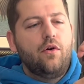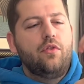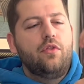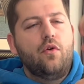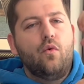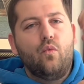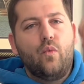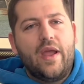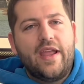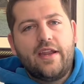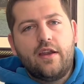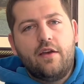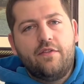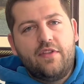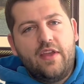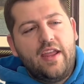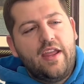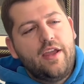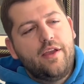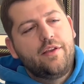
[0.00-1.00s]
the weight of
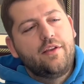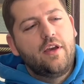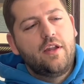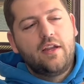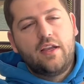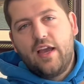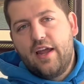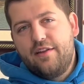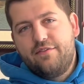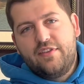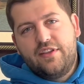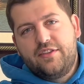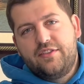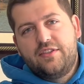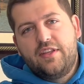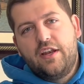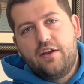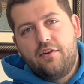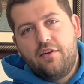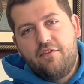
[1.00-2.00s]
the handgun, and kind of the
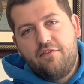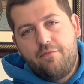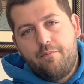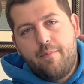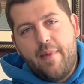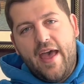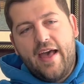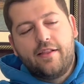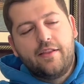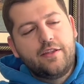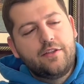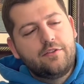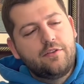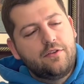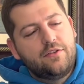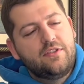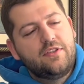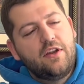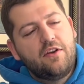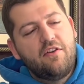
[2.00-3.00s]
center of balance or
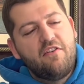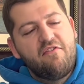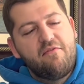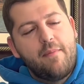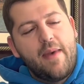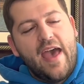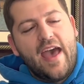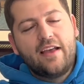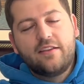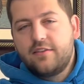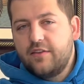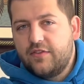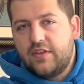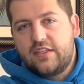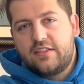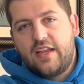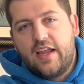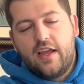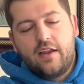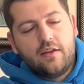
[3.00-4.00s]
center of mass of
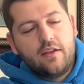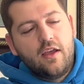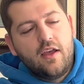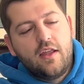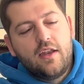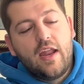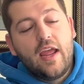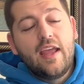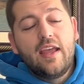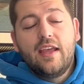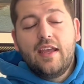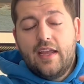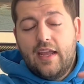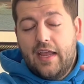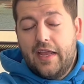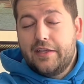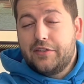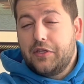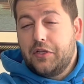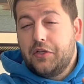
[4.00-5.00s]
this handgun
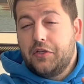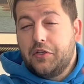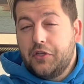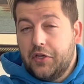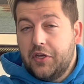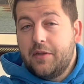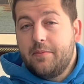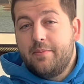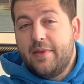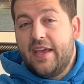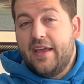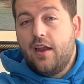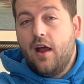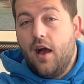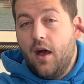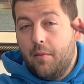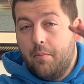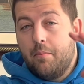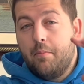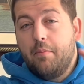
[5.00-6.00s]
is a good bit
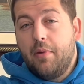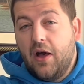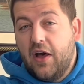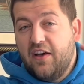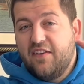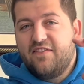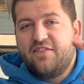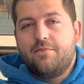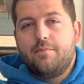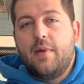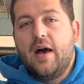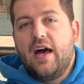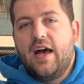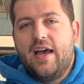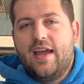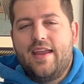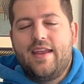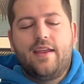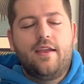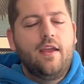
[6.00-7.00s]
above
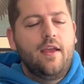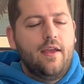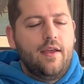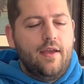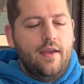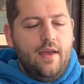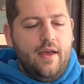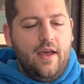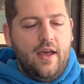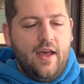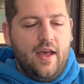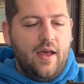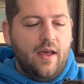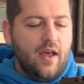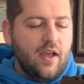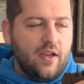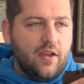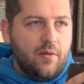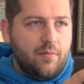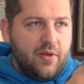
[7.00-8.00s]
my,
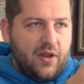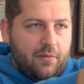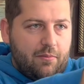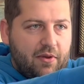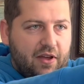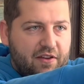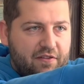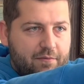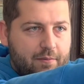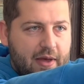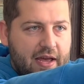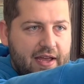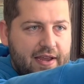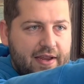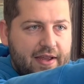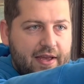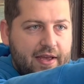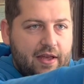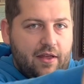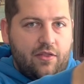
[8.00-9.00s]

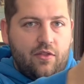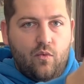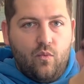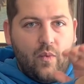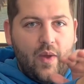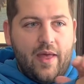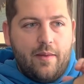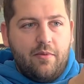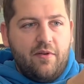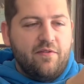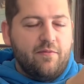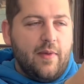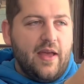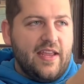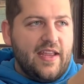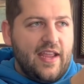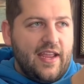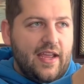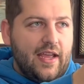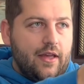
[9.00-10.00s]
the web of my
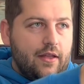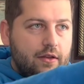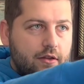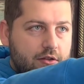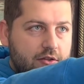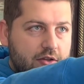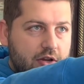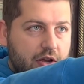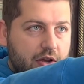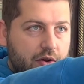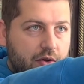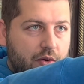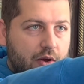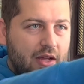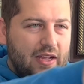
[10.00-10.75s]
hand. So